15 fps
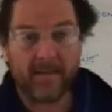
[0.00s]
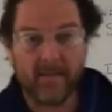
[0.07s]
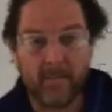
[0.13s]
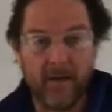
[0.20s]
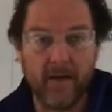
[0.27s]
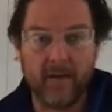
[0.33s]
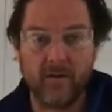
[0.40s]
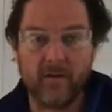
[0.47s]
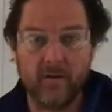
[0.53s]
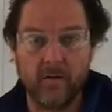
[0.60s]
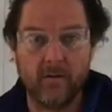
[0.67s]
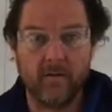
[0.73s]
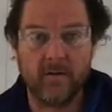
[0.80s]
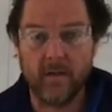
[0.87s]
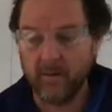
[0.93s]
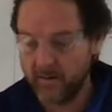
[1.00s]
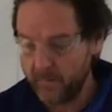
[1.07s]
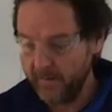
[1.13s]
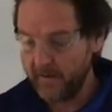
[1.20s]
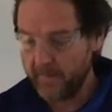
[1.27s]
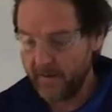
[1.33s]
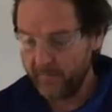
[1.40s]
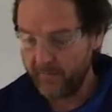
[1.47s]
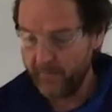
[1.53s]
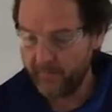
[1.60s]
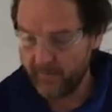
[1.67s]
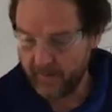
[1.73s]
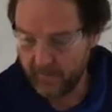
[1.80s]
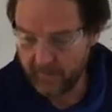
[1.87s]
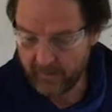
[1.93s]
to part two. So it's been about
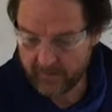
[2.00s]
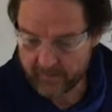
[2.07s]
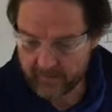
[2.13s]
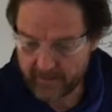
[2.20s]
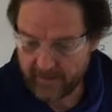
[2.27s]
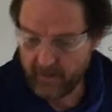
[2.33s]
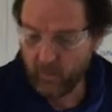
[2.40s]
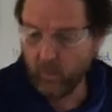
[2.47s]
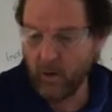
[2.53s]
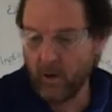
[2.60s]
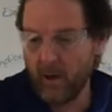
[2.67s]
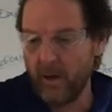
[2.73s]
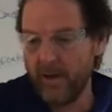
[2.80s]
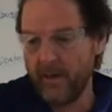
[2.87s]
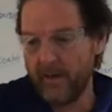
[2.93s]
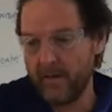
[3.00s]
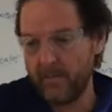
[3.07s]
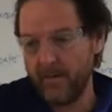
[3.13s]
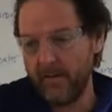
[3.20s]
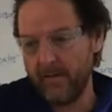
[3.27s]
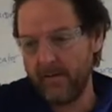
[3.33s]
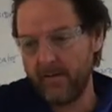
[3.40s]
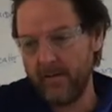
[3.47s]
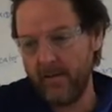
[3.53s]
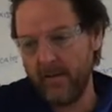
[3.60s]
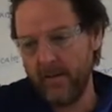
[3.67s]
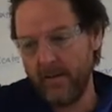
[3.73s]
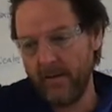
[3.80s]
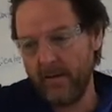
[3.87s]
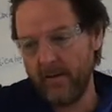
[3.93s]
15 minutes. Our wine has been sitting
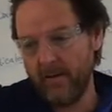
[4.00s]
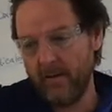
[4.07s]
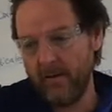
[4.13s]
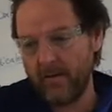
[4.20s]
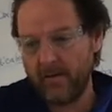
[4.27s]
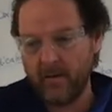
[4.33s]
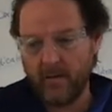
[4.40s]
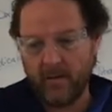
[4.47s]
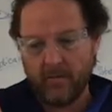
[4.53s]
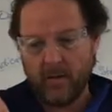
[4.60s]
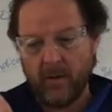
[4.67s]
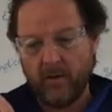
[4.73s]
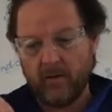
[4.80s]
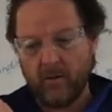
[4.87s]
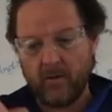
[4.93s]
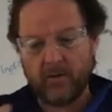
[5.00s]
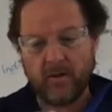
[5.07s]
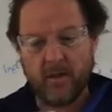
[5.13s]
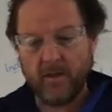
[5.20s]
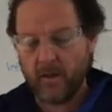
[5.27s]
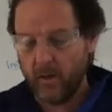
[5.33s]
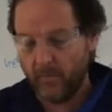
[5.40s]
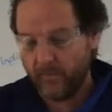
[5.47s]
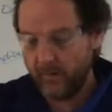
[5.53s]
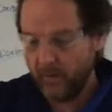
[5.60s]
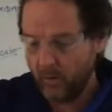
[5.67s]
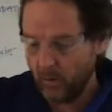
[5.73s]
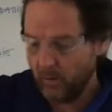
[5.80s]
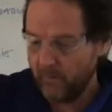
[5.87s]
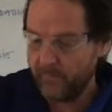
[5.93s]
in the sodium hydroxide. Hopefully
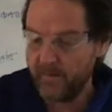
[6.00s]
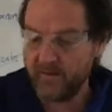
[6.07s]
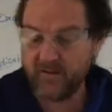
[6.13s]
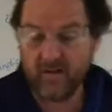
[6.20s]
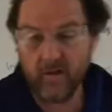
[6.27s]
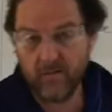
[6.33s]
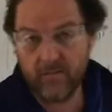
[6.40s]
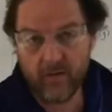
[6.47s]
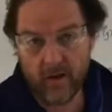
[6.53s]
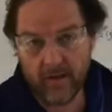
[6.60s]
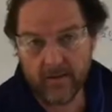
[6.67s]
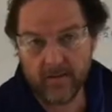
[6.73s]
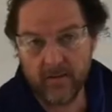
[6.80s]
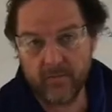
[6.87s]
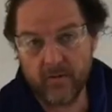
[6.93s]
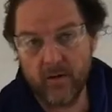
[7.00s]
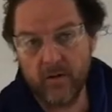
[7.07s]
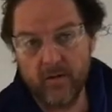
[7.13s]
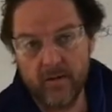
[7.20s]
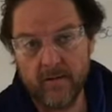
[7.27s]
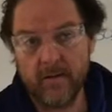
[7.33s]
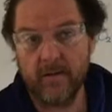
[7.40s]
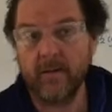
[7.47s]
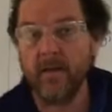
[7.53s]
all of the sulfites have turned into